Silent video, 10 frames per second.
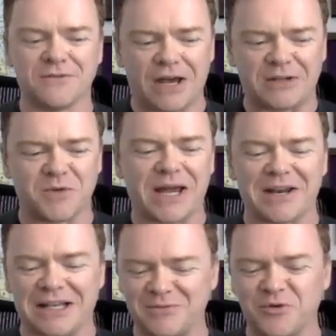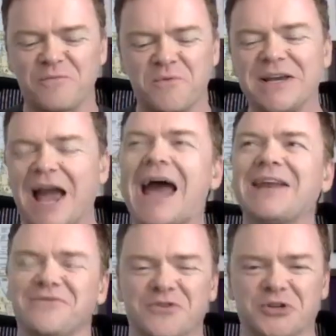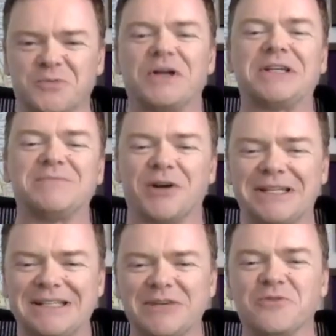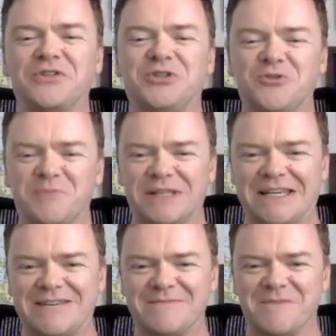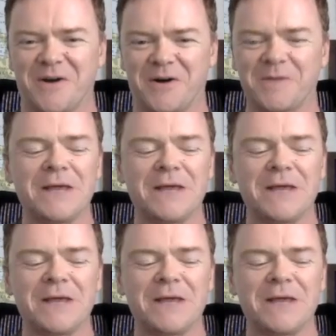It's sort of my anniversary, my silver jubilee, Mark.